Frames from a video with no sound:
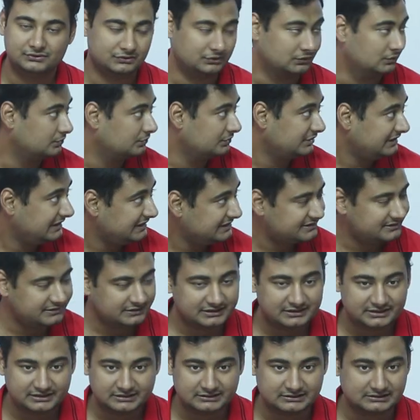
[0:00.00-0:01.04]
so is
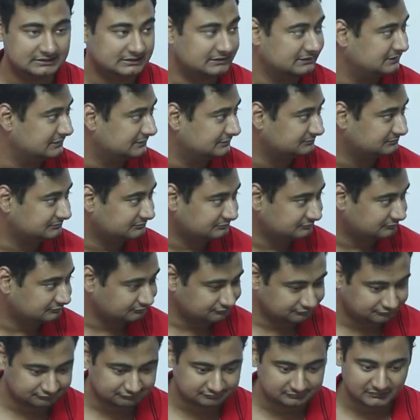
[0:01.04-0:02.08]
there um,
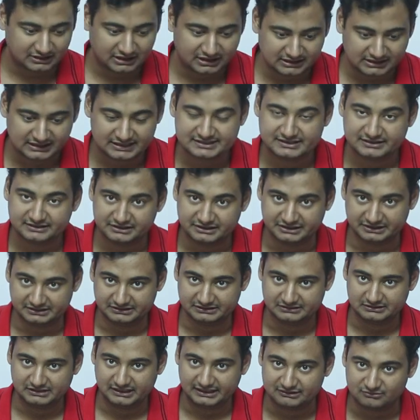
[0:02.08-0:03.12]
a lesson
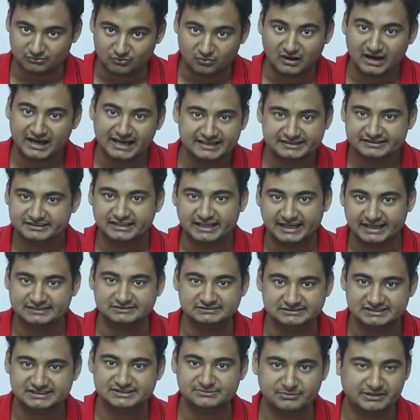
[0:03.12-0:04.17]
here like why the
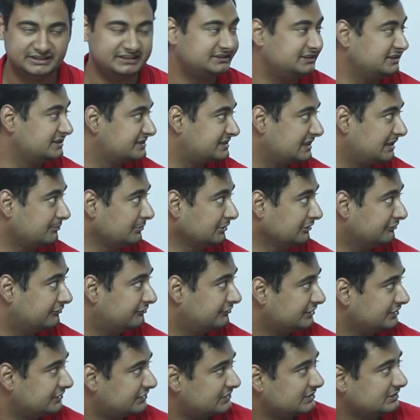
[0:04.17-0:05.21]
heck this many things happened
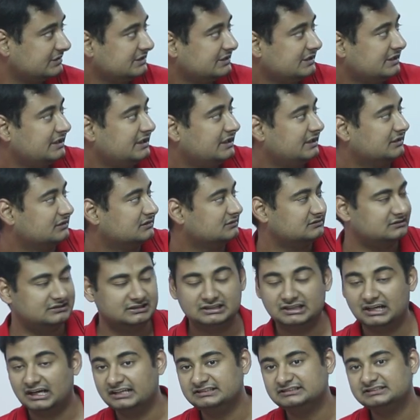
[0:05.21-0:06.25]
first
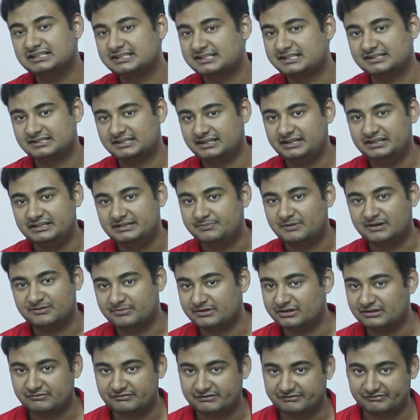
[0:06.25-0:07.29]
the unnecessary
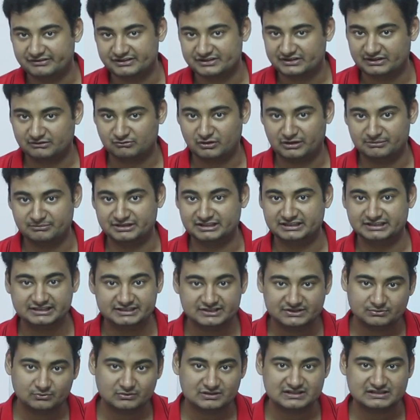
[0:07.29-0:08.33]
department of defense requirement
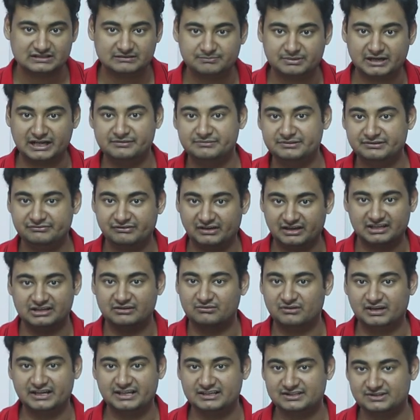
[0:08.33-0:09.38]
this was the primary
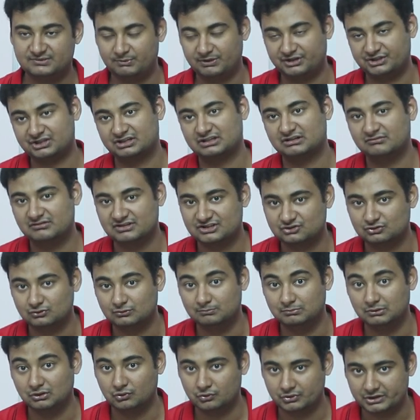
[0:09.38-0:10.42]
factor why space shuttle was so
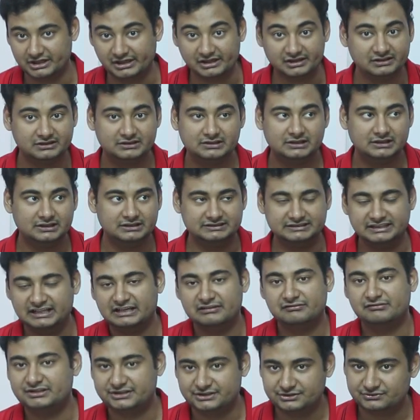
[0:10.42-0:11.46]
bloated they
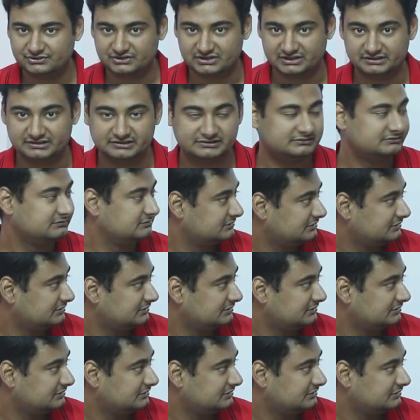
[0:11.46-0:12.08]
never used it